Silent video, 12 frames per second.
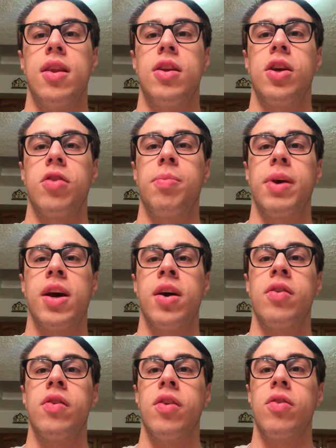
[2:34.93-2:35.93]
just
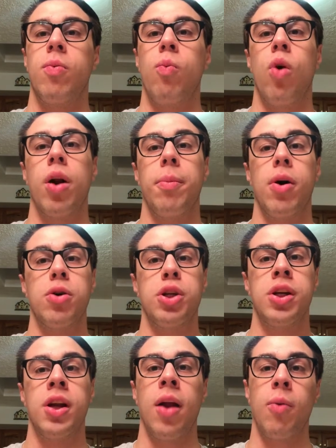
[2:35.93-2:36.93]
because it's one
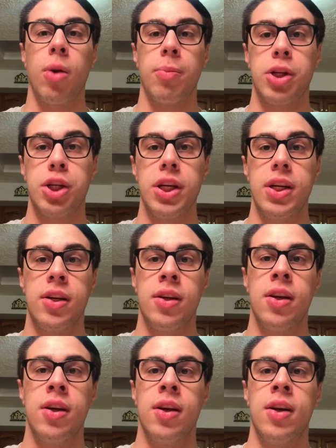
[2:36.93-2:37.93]
motion on one machine
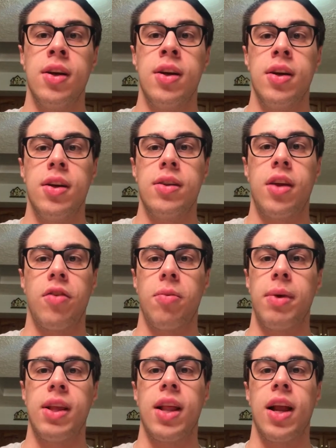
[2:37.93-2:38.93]

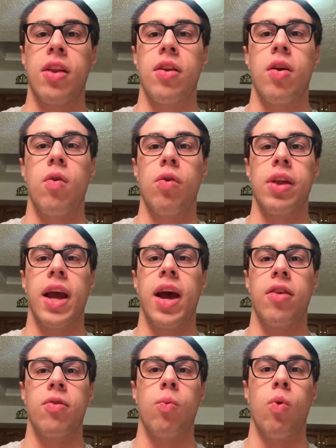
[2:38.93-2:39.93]
doesn't mean that it only
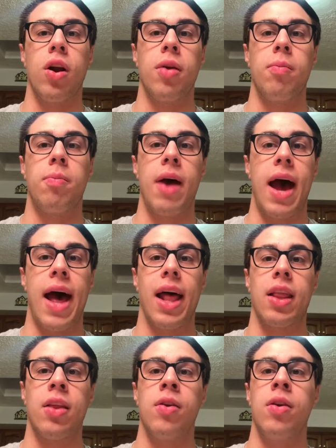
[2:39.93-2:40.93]
has one
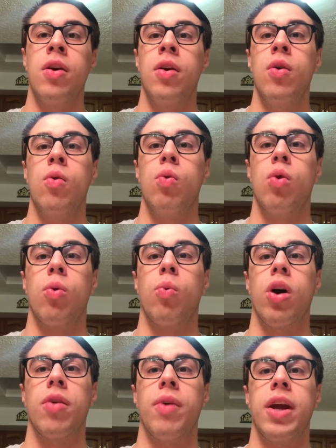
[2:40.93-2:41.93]
path or
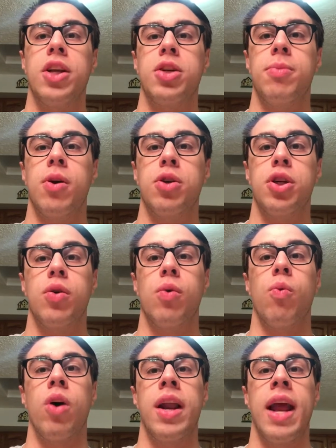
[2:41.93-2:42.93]
one range of motion
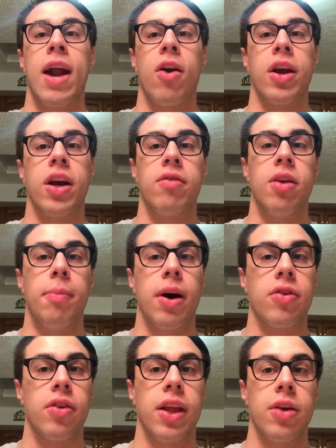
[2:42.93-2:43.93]
or one area of the
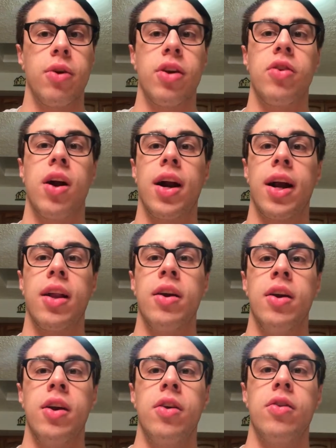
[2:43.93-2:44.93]
muscle that you could target.
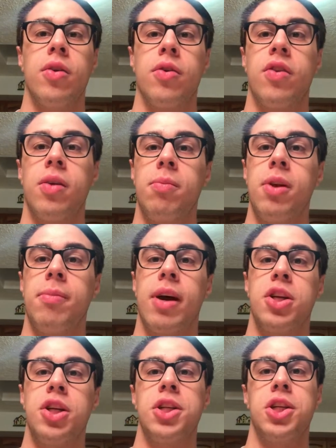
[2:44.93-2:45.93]
So simply
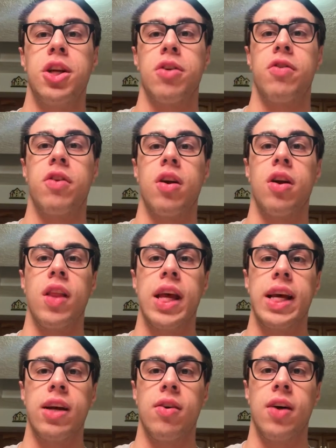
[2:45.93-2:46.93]
by changing your sternal
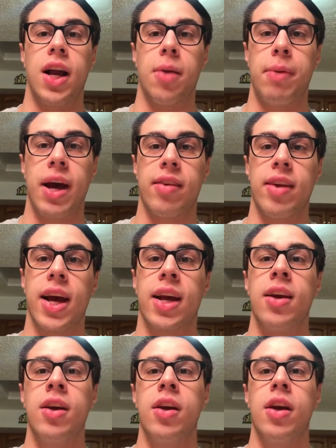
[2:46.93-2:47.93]
angle on a Pec
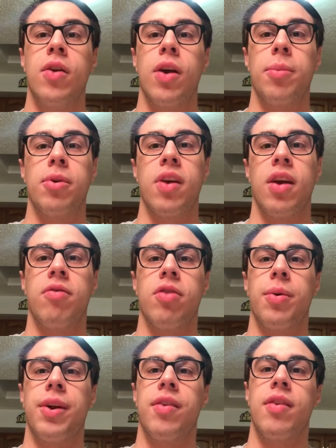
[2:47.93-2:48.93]
Deck, you're able to
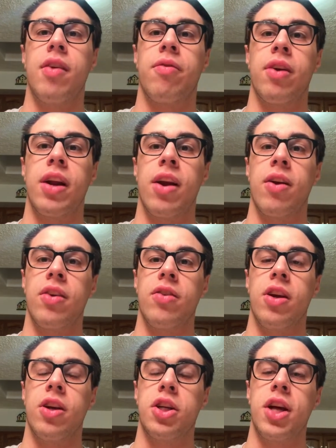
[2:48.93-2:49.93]
influence different areas
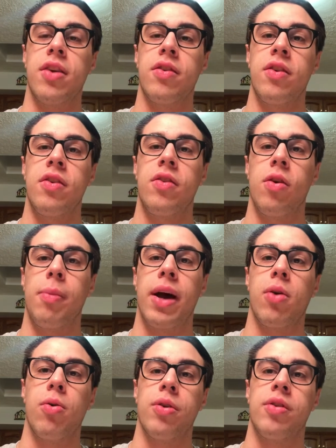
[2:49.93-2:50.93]
of your chest. So my
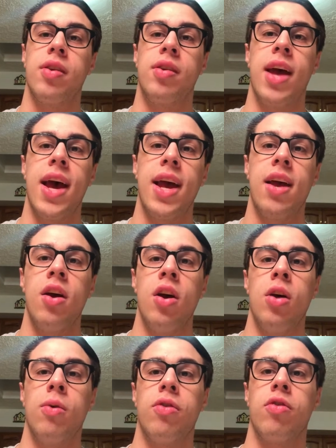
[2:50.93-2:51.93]
goal today
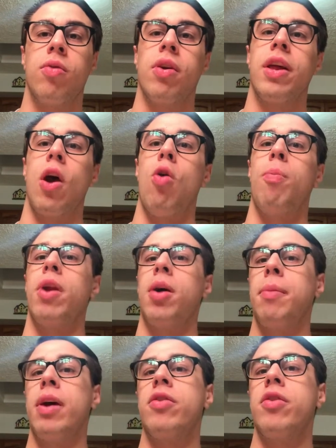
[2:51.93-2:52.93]
was to really open
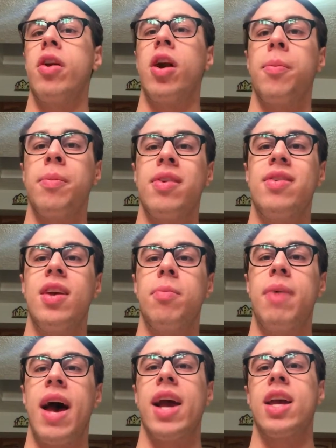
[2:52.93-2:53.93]
up my sternum,
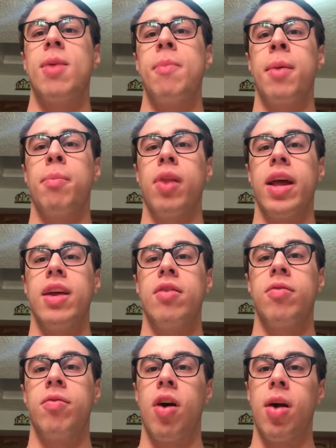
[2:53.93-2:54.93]
sit back, keep my
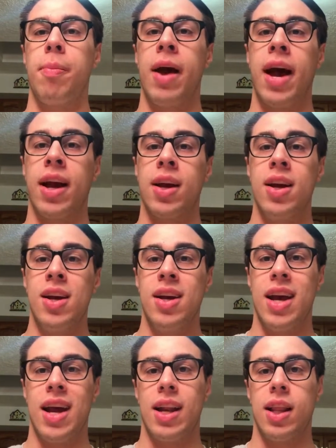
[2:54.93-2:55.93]
blades far back,
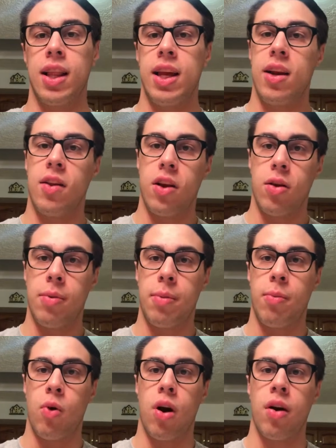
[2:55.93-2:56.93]
and lean a little bit
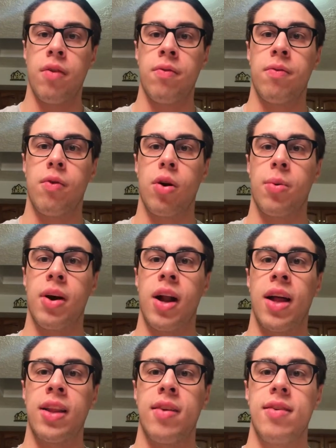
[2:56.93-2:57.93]
more forward
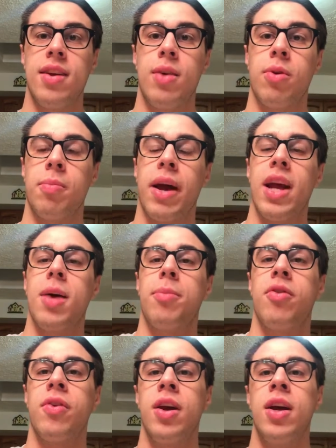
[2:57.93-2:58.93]
on the seat with my
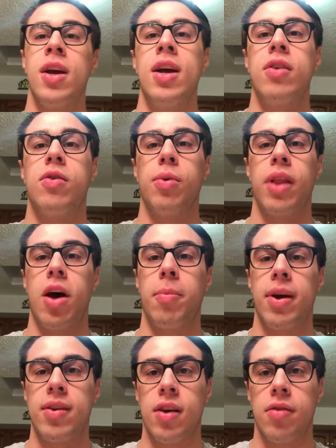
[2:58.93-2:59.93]
hips to allow
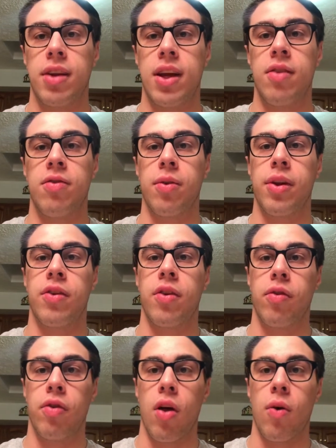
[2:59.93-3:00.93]
myself to influence
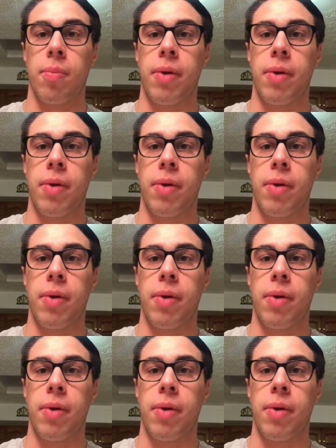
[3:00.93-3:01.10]
those lower